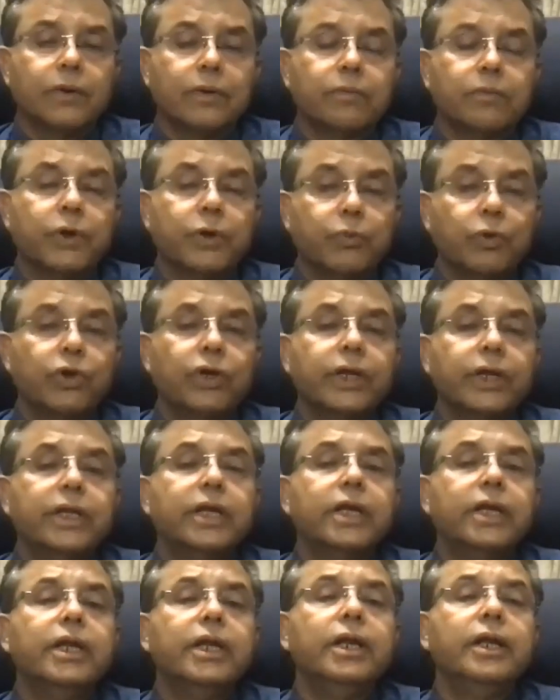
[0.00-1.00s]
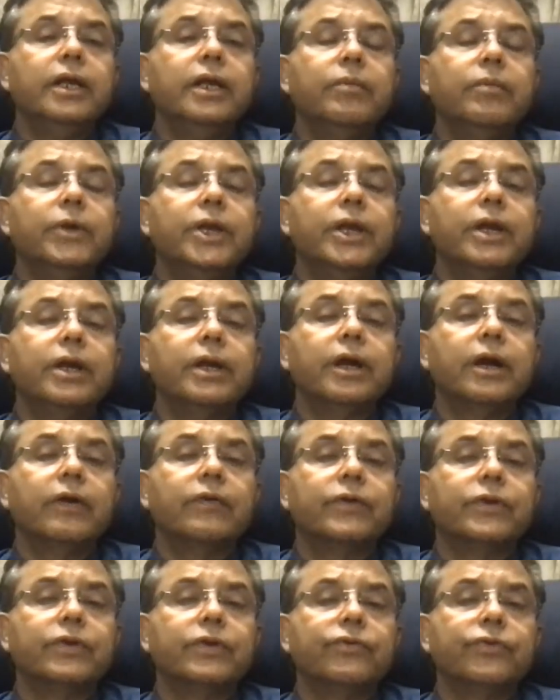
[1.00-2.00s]
promoting the healing immediately
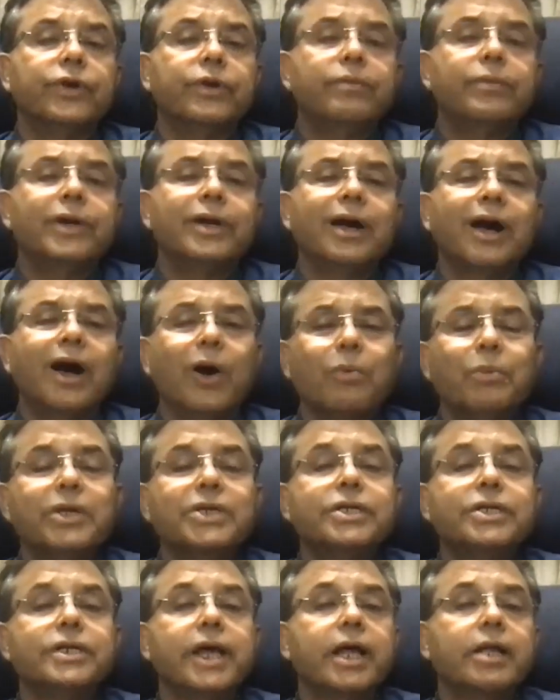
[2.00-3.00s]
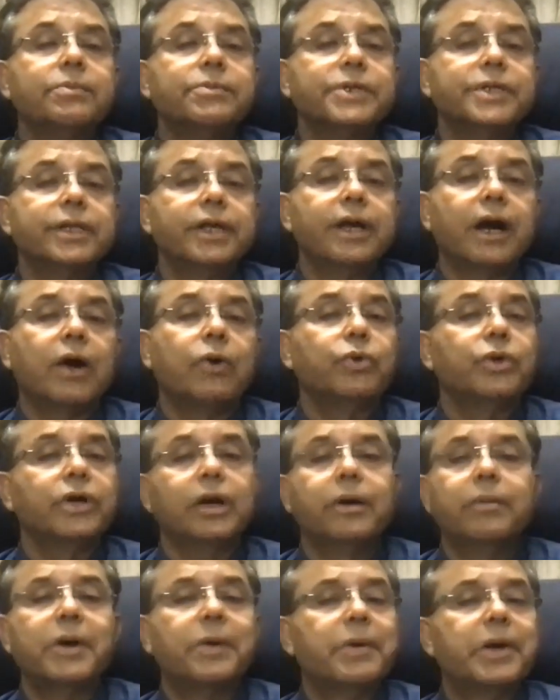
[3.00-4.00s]
after the treatment. How much it helps in the
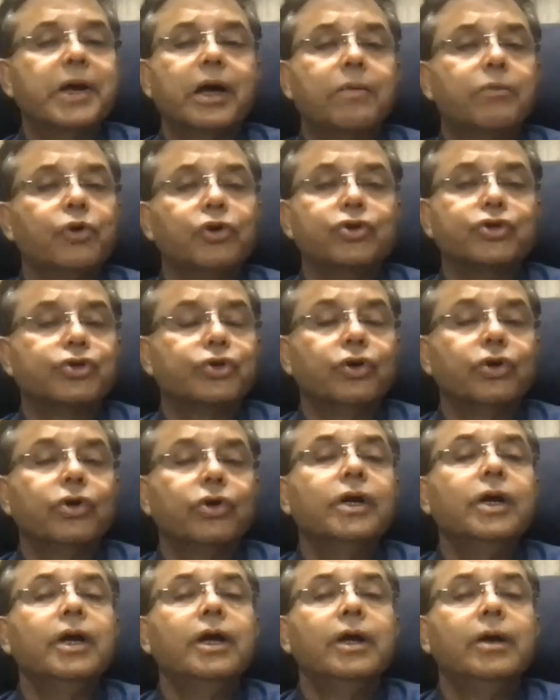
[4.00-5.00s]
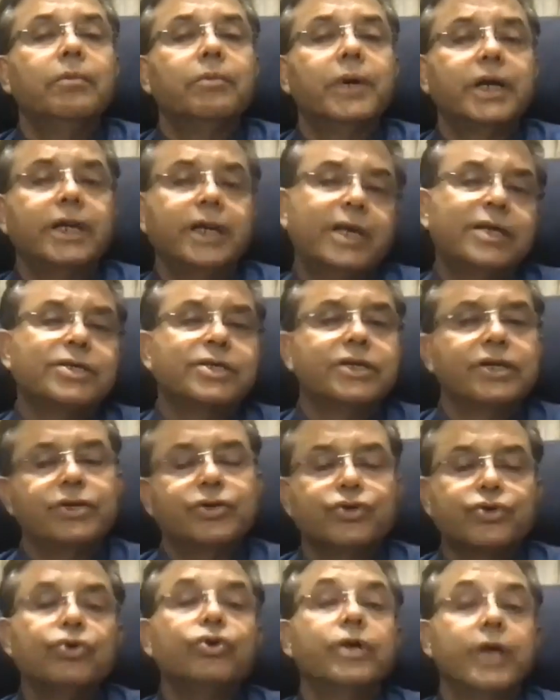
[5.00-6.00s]
outcome, I'm not sure, but yes, it
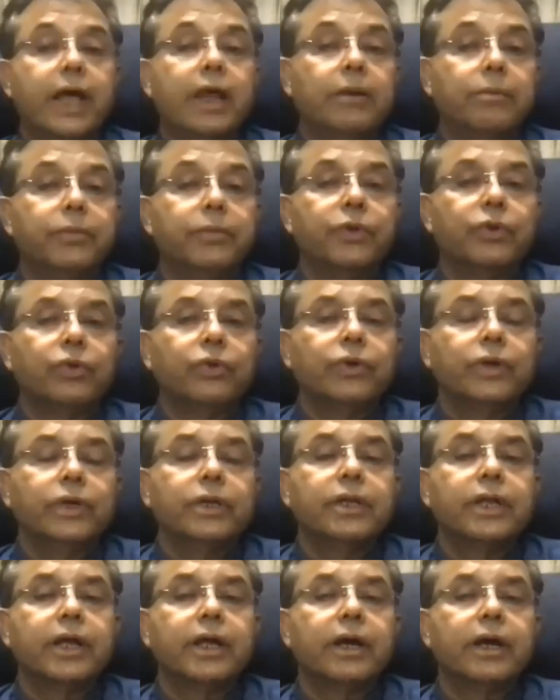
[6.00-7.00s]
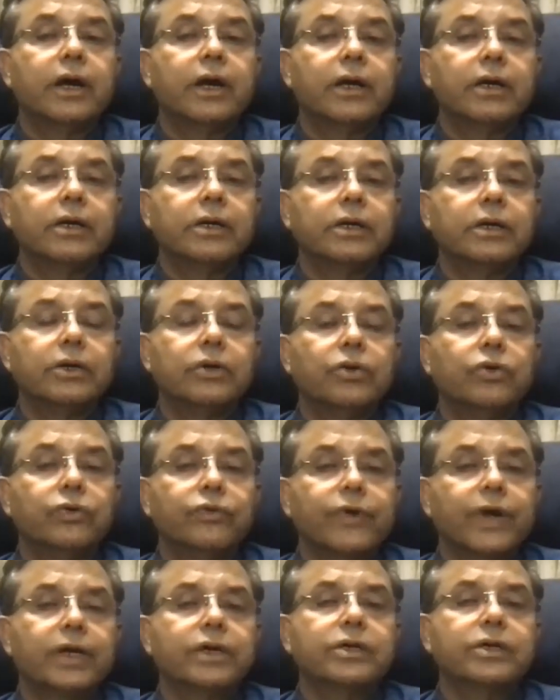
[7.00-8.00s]
should help. They are
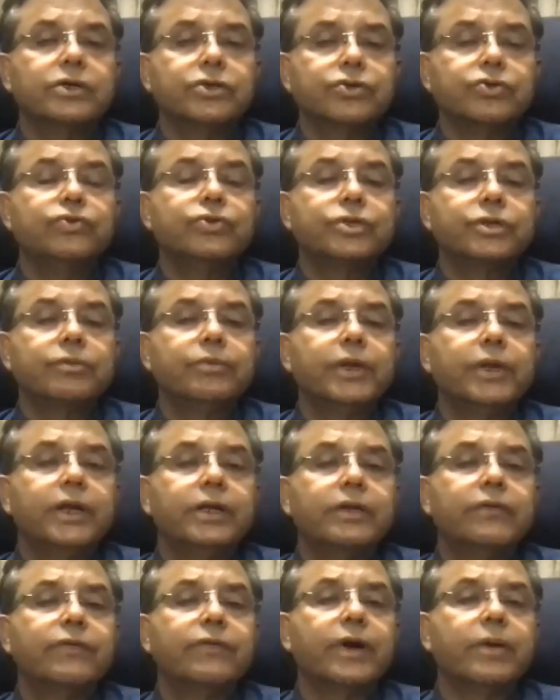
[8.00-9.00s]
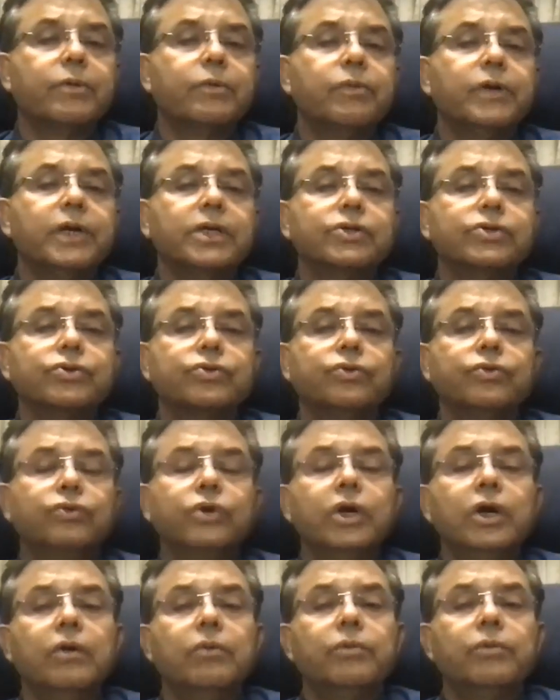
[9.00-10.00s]
growth factors do stimulate the fibroblasts to
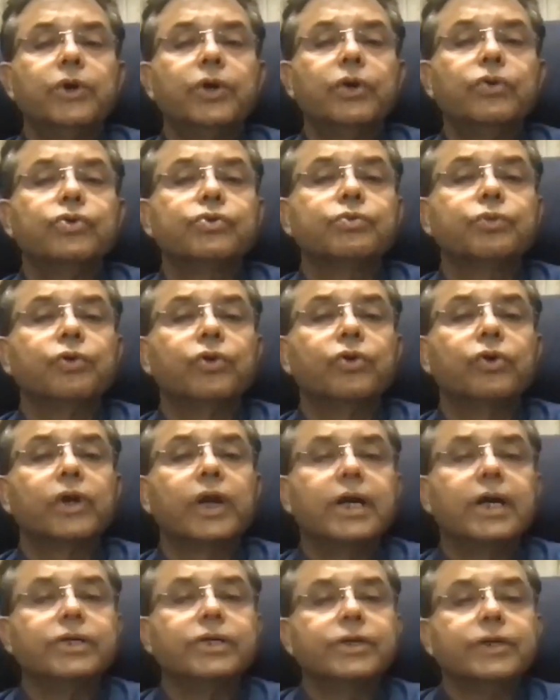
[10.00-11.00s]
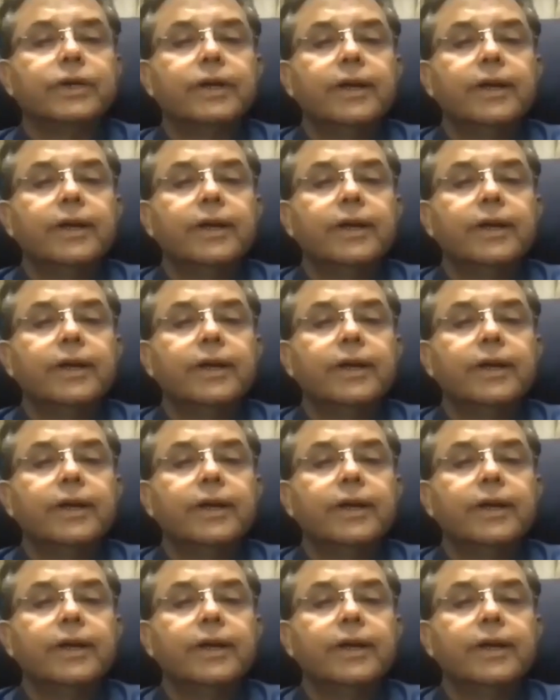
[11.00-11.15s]
produce more collagen.